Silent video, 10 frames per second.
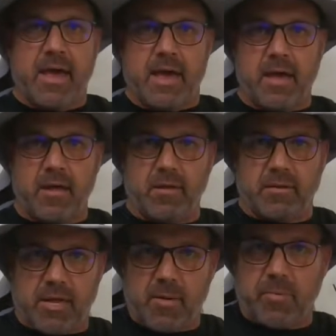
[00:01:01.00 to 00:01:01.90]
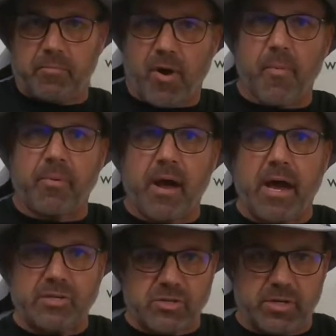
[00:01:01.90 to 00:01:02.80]
and keeping proper
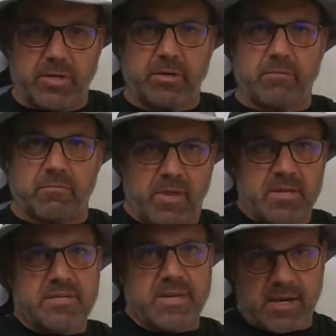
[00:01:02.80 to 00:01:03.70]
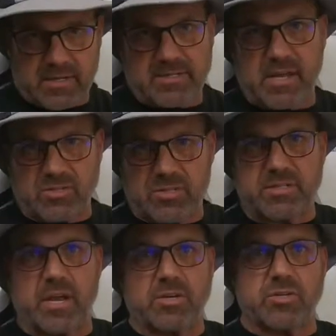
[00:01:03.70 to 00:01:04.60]
hygiene, sanitization
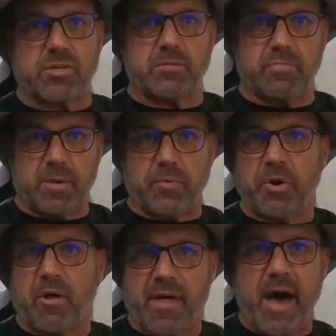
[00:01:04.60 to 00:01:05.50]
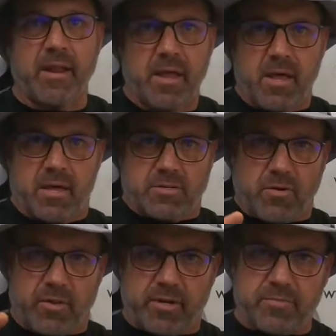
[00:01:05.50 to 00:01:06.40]
station, people and all that,
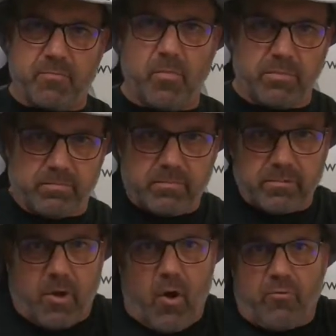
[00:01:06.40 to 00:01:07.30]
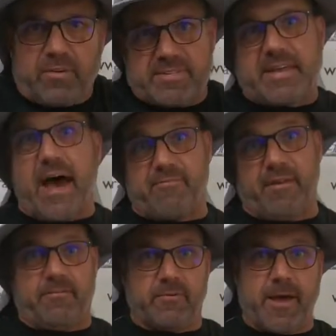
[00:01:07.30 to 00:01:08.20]
so that it's COVID savvy,
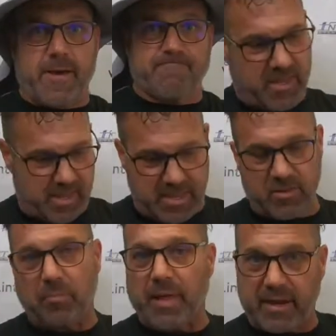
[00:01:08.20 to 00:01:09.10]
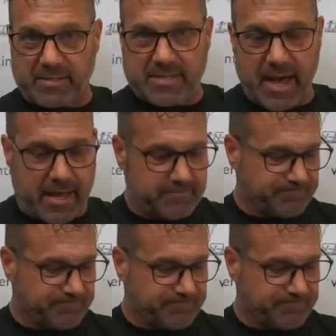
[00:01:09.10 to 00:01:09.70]
right? In the planning side,